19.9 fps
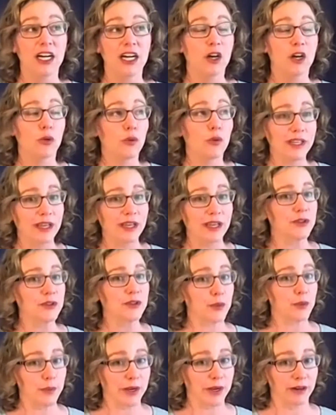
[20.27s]
when I was
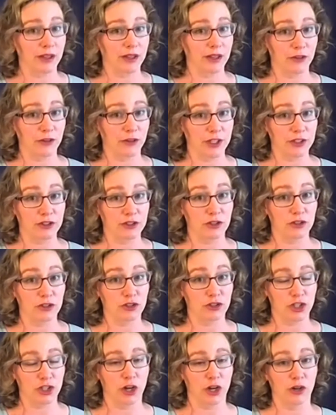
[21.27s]
preparing for this
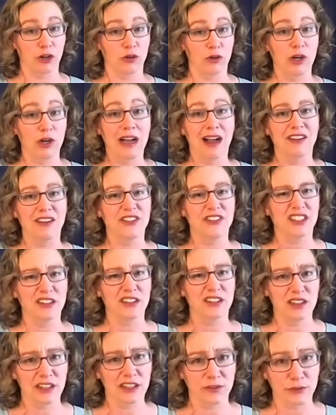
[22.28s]
show, I've done a
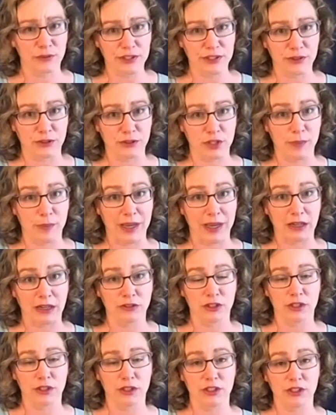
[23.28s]
lot of research about
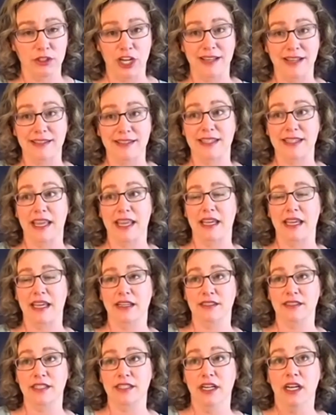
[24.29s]
Jess,
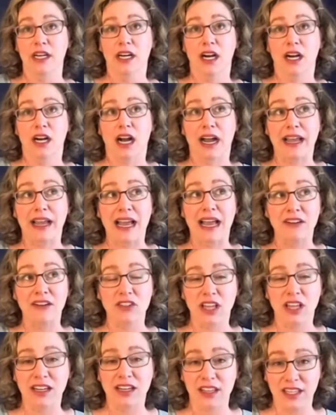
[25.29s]
and I have a
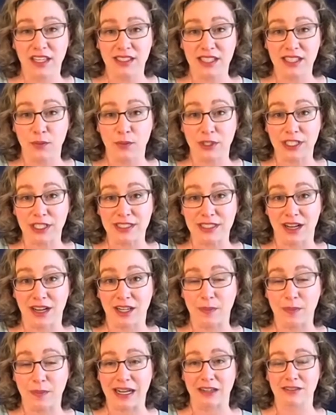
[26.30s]
lot of things I want to talk
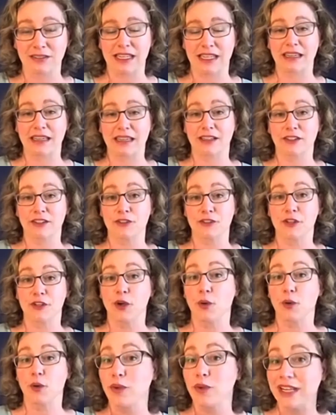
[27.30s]
about, and
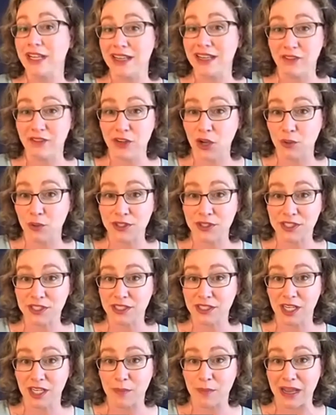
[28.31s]
we never know what's going
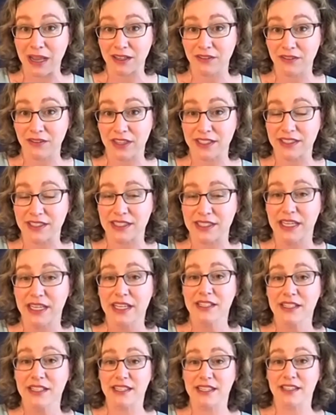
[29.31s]
to come out of this,
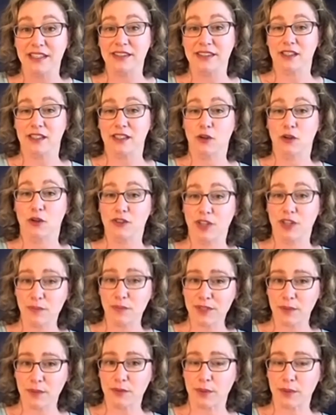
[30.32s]
since
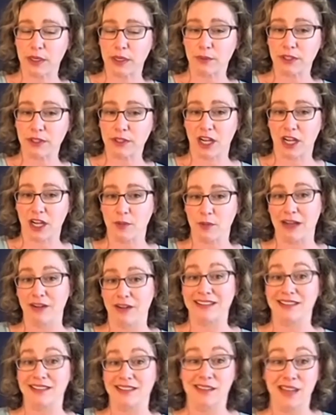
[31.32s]
sometimes what I want to talk about
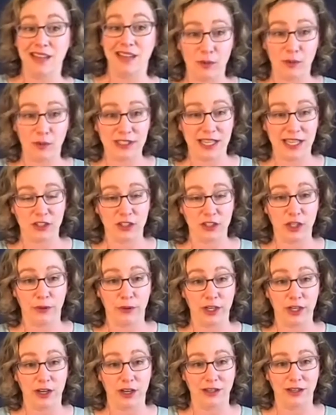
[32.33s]
is not what's actually going
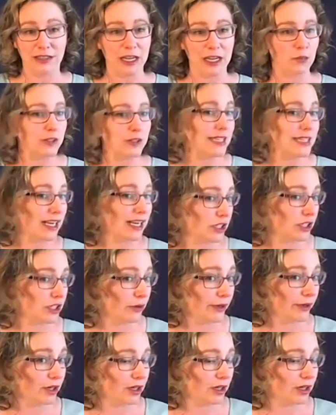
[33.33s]
on. And what's actually
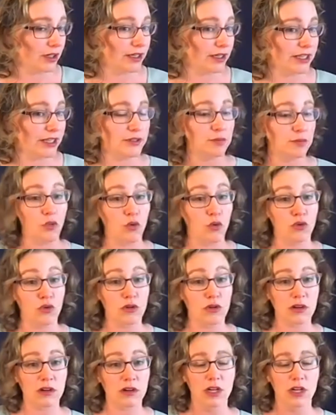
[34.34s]
going on is more